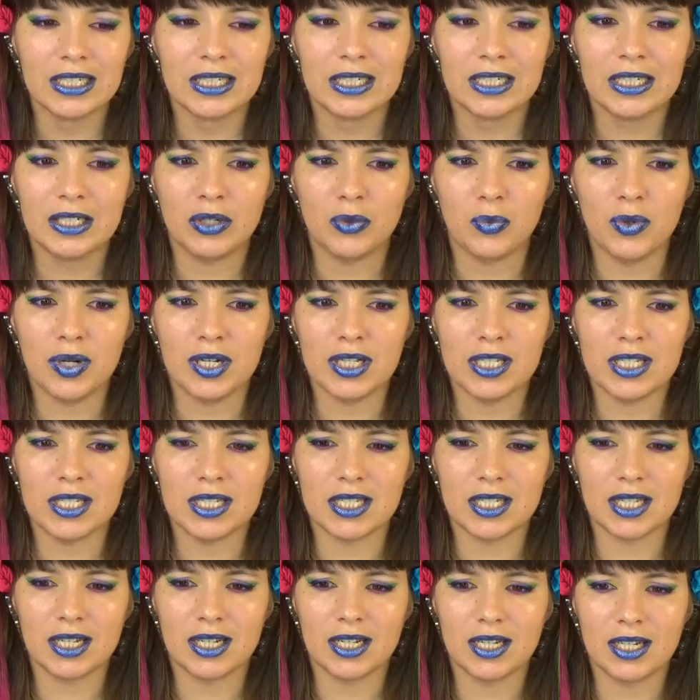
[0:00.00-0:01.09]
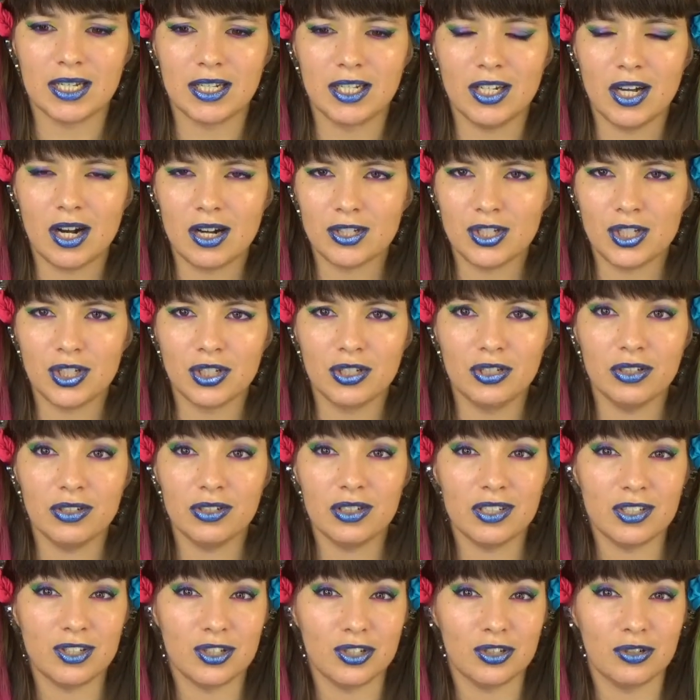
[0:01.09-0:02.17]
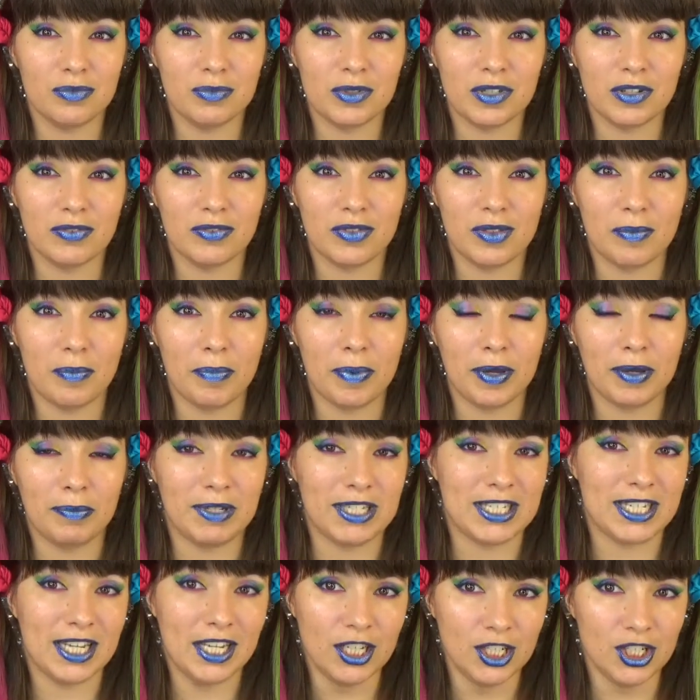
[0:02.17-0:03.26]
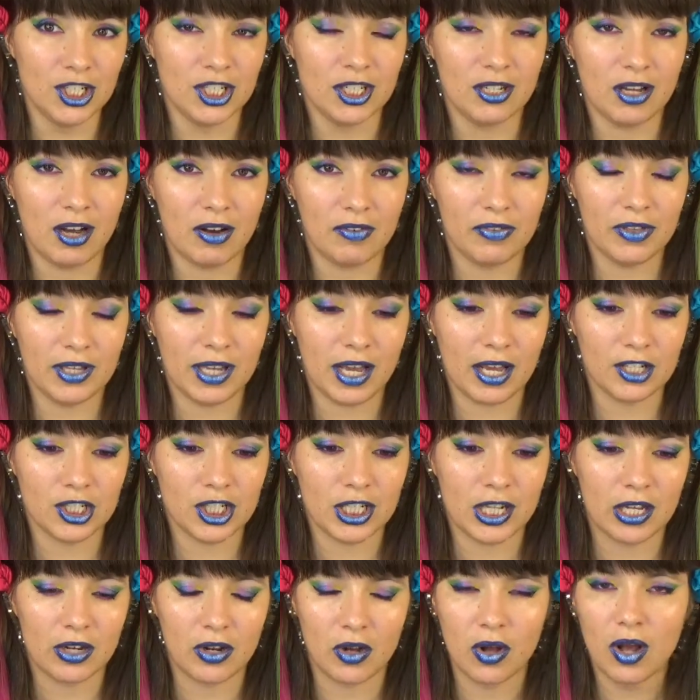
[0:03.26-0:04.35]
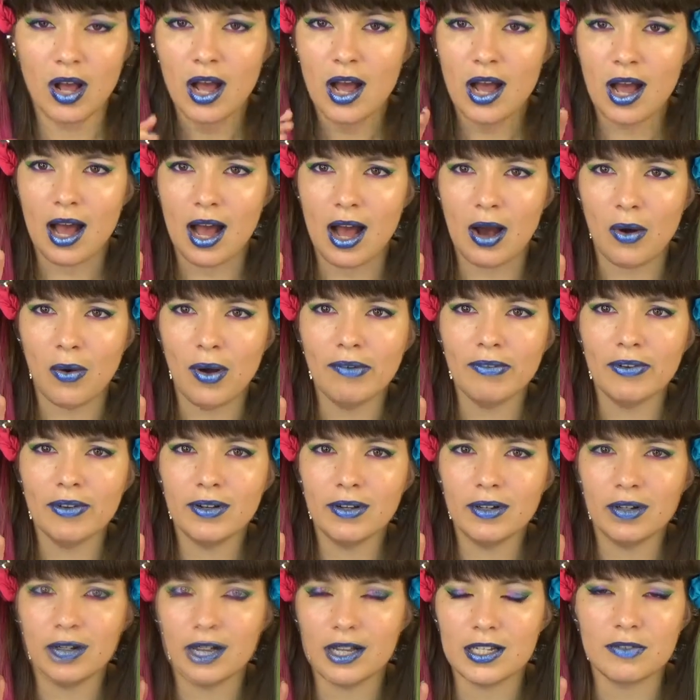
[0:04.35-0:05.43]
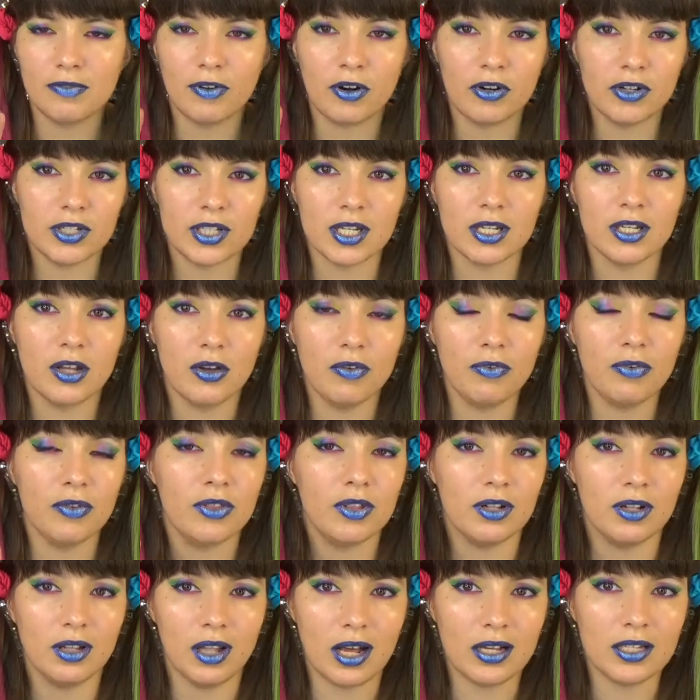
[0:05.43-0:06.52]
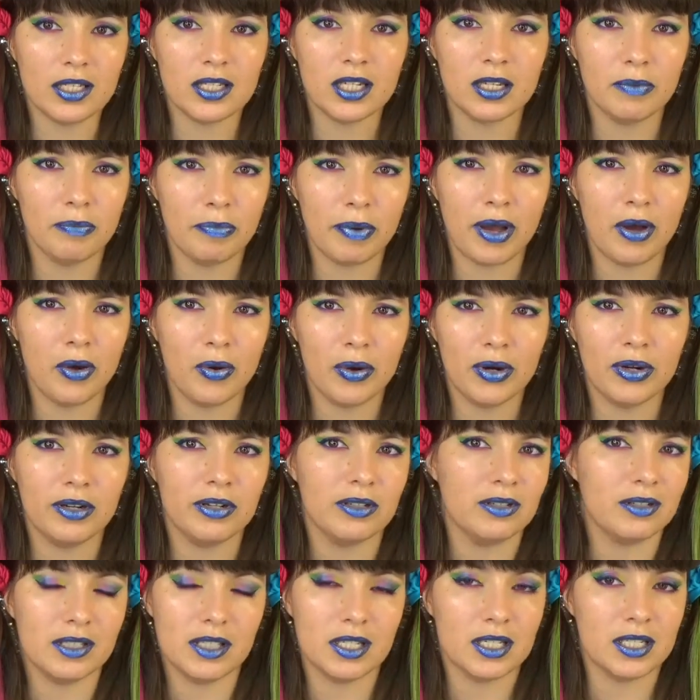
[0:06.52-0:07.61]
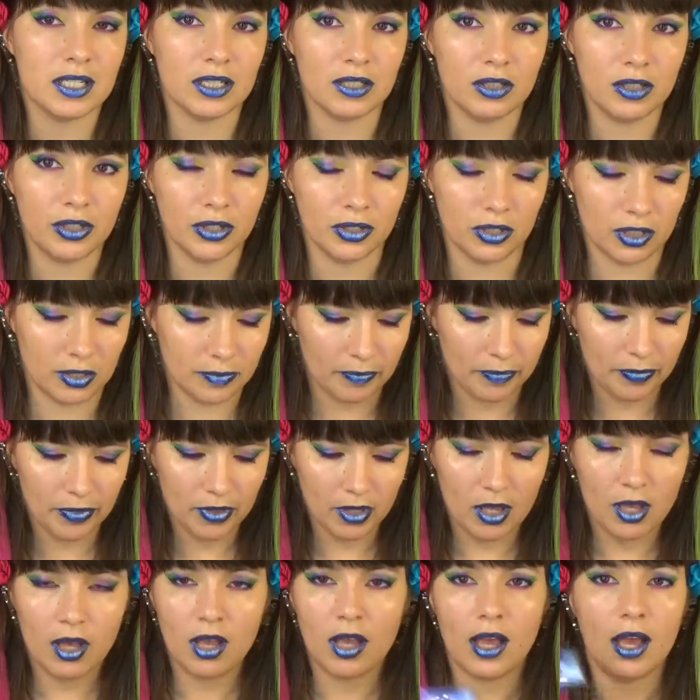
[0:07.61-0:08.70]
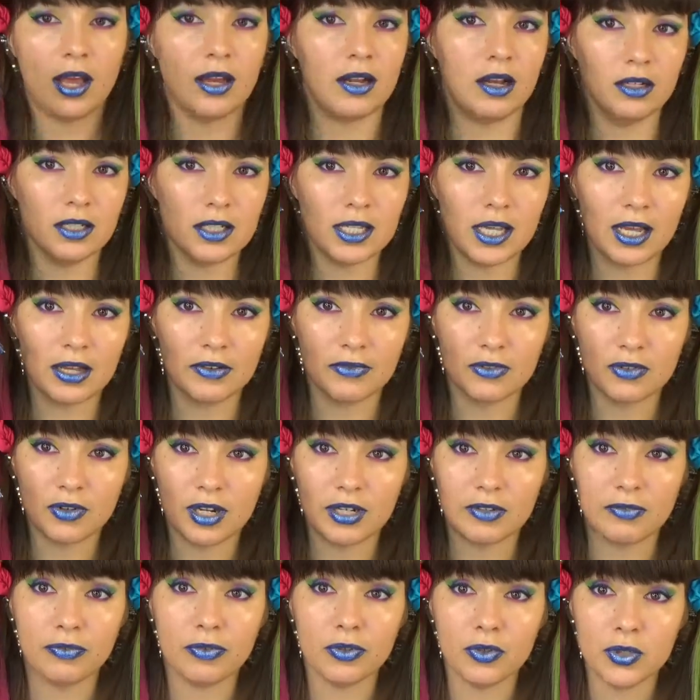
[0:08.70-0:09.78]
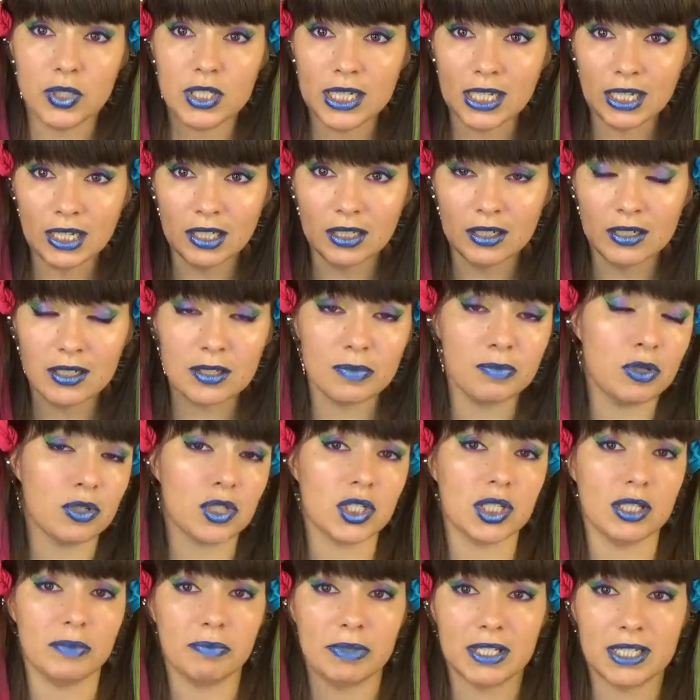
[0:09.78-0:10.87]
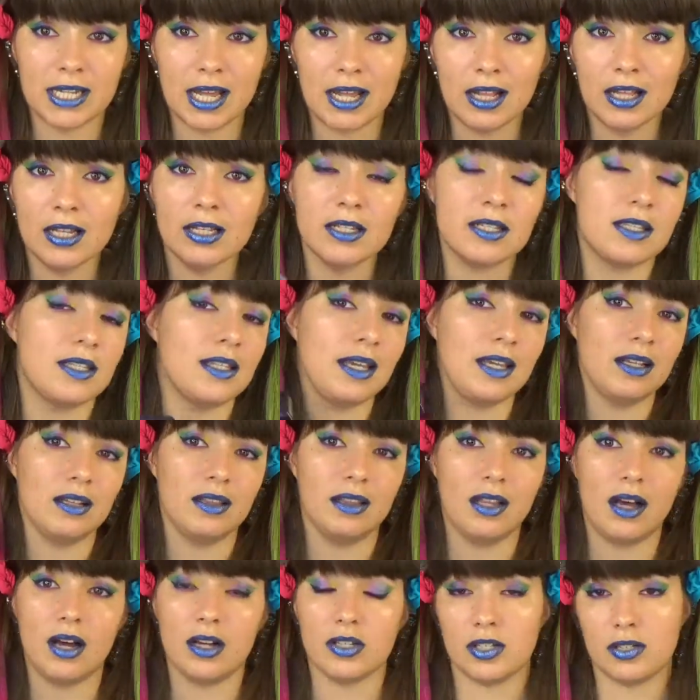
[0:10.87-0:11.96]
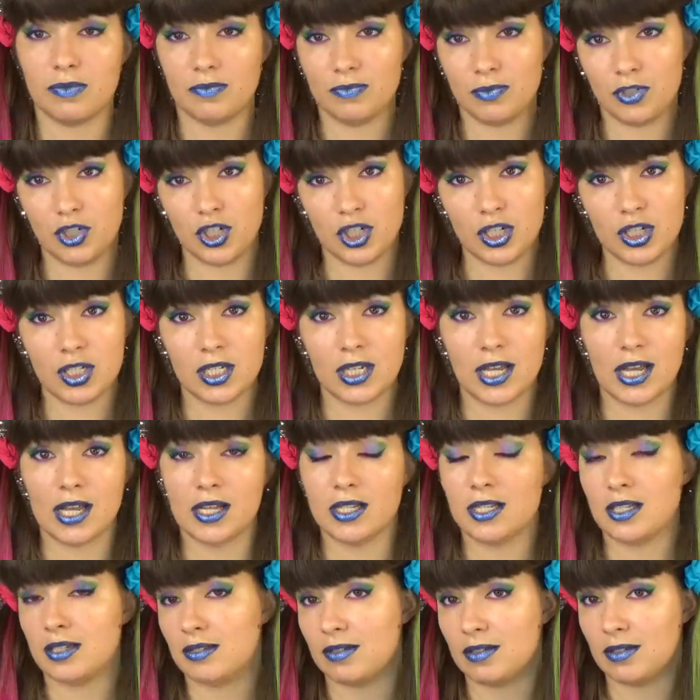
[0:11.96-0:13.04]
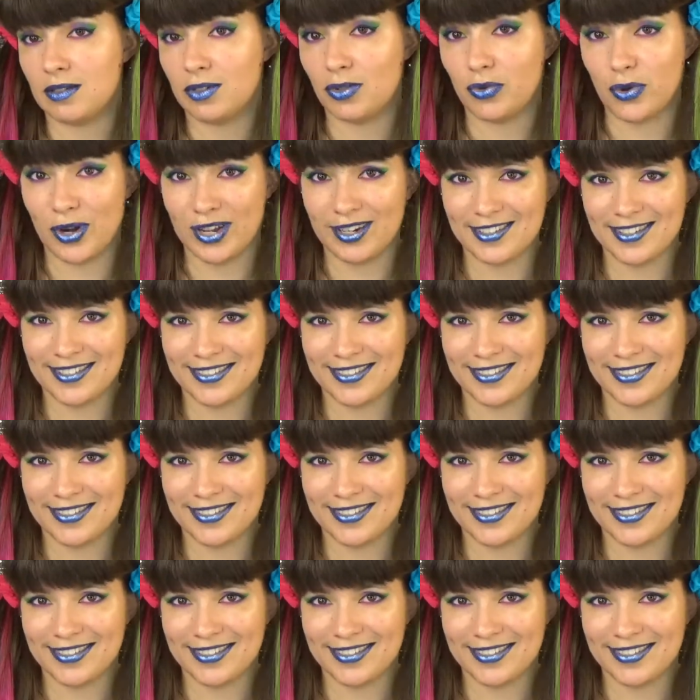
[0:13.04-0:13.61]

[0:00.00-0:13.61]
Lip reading: was not too good in terms of the pigmentation of the eyeshadow. However, as far as I know, for the lasting power, it's still good. And also I have tried a few singles, mostly metallics. They last just as great.